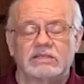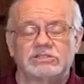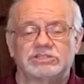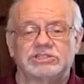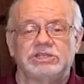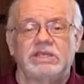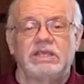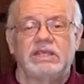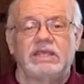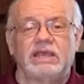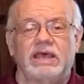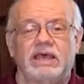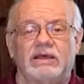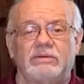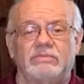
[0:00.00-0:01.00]
she
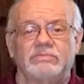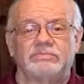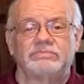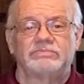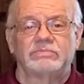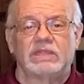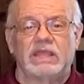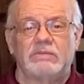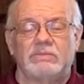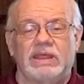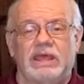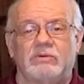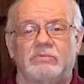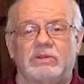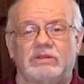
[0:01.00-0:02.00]
um, came
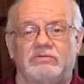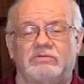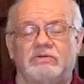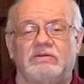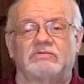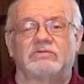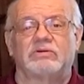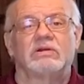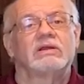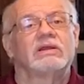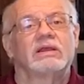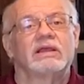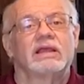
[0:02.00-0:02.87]
down with a fever